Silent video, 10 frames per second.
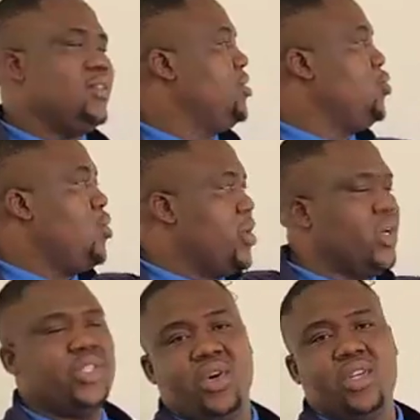We were
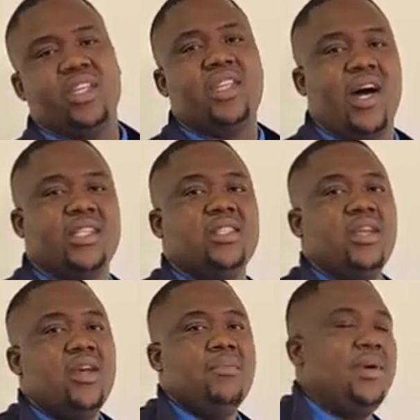not told that,
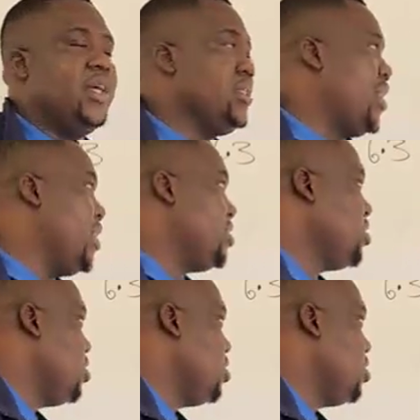meaning that